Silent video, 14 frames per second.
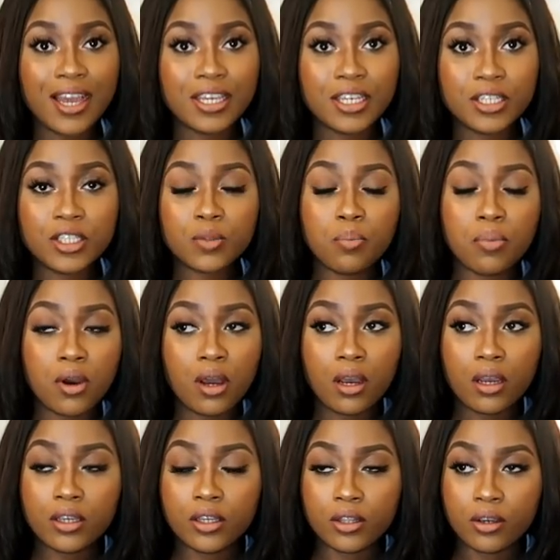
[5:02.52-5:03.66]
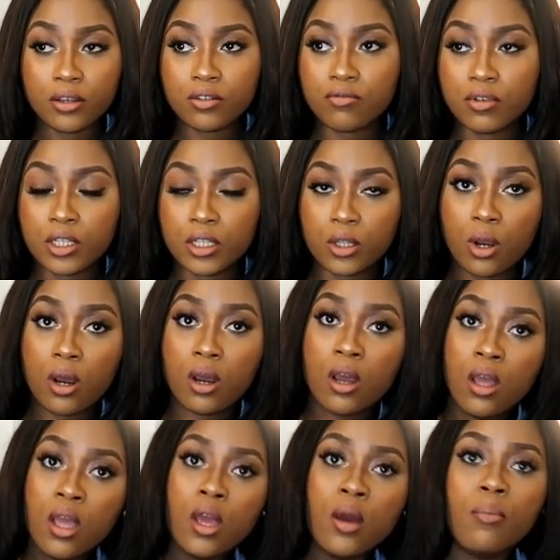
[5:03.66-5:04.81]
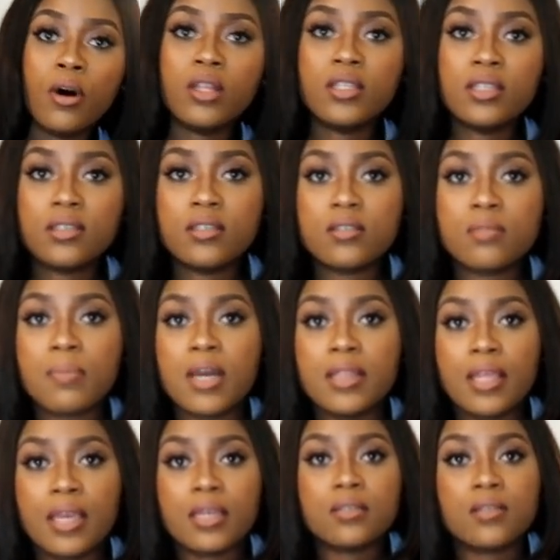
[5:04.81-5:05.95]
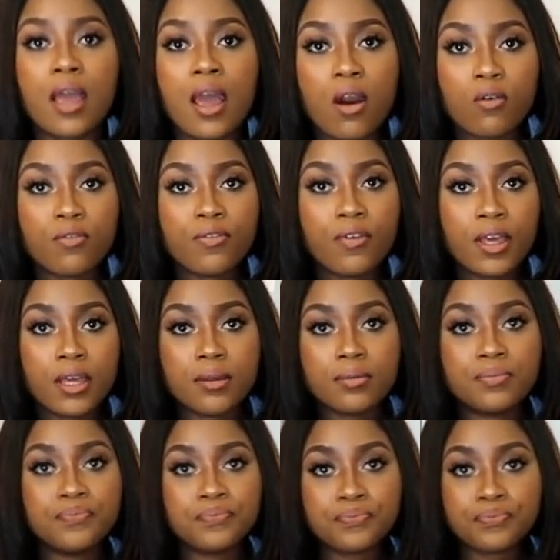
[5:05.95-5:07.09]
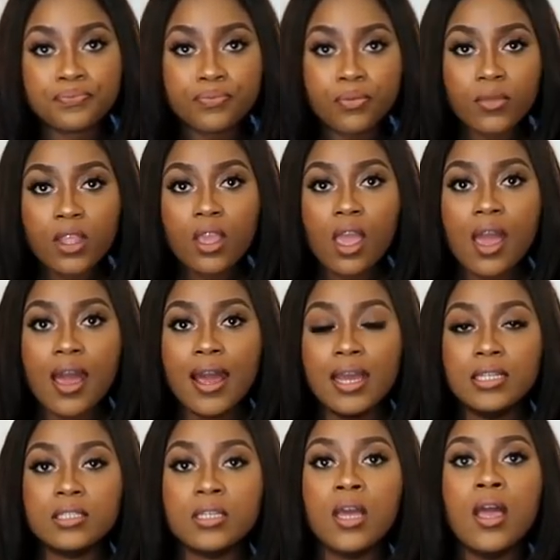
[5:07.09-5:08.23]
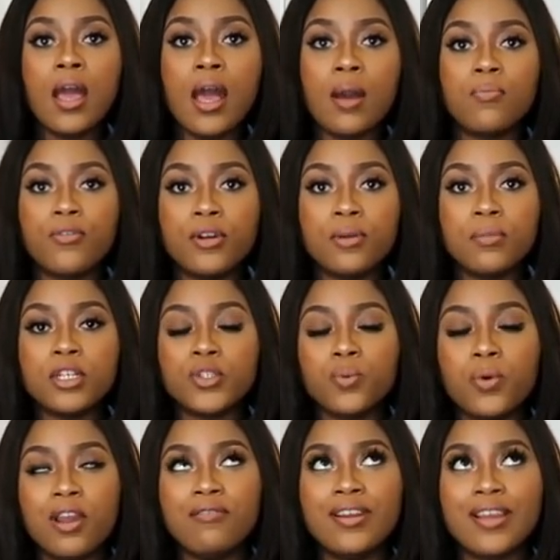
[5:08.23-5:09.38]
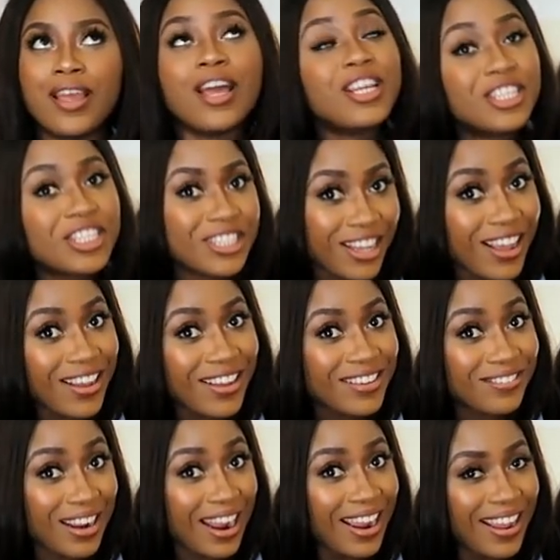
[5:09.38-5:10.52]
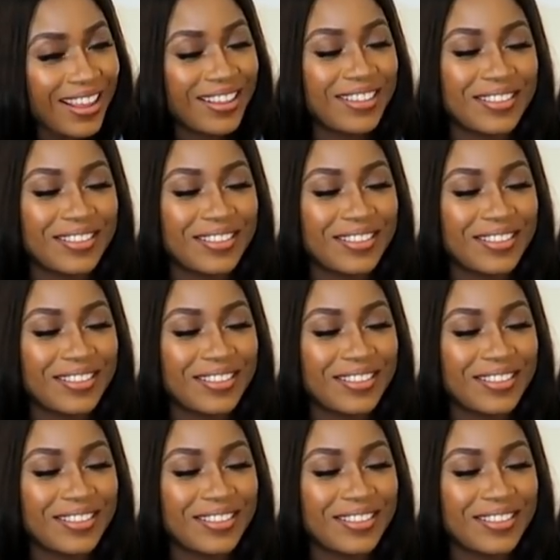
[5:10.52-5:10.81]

ironed, but you know, it's really not. But this is my next outfit, and I'm pretty much wearing a shirt, right?